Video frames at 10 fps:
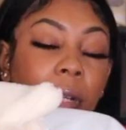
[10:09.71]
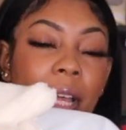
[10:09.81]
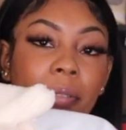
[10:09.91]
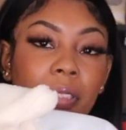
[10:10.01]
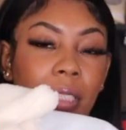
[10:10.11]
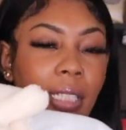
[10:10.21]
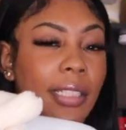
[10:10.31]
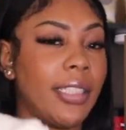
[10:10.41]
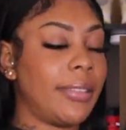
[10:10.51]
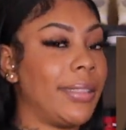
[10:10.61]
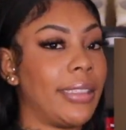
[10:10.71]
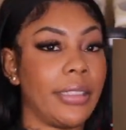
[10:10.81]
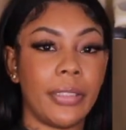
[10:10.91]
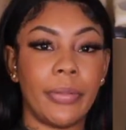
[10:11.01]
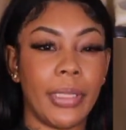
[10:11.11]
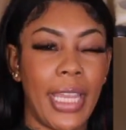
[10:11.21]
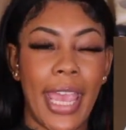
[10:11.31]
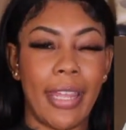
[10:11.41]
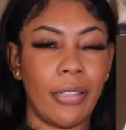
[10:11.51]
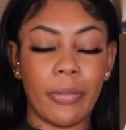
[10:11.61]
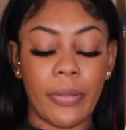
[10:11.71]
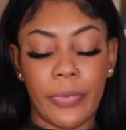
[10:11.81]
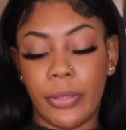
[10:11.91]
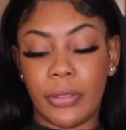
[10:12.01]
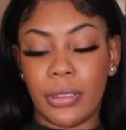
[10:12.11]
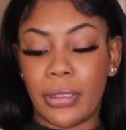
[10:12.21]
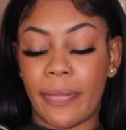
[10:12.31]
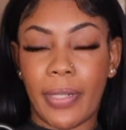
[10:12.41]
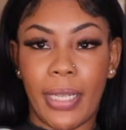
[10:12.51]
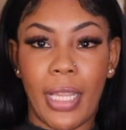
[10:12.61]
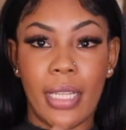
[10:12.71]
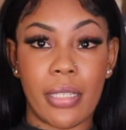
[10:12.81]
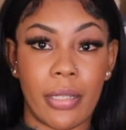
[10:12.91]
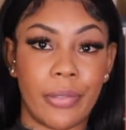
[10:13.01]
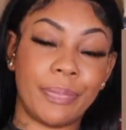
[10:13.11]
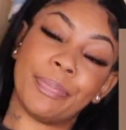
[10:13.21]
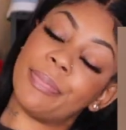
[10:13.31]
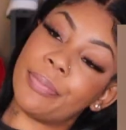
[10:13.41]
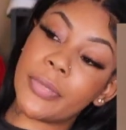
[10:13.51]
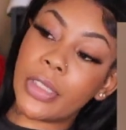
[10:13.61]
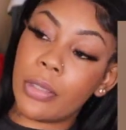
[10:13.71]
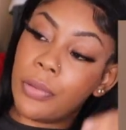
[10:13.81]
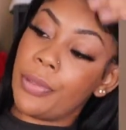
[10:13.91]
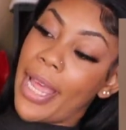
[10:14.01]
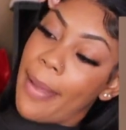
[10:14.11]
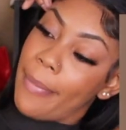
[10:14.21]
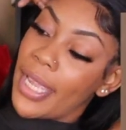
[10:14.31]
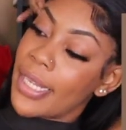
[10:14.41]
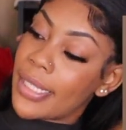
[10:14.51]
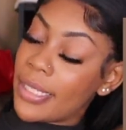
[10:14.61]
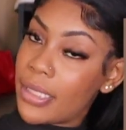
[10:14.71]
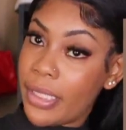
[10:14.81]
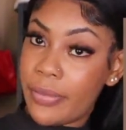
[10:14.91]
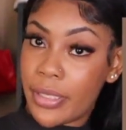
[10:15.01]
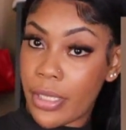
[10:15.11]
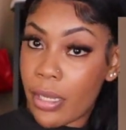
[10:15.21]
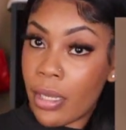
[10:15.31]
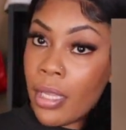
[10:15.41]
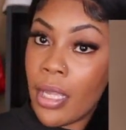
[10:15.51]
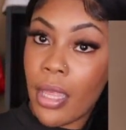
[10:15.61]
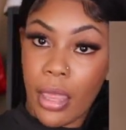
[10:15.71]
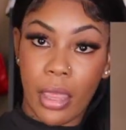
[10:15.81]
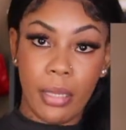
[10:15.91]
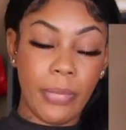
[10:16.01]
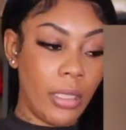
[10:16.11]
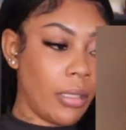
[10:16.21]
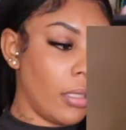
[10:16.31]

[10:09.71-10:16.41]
When I was looking, this one still really had my reviews and stuff like that. So who not best and took it to y'all Then me.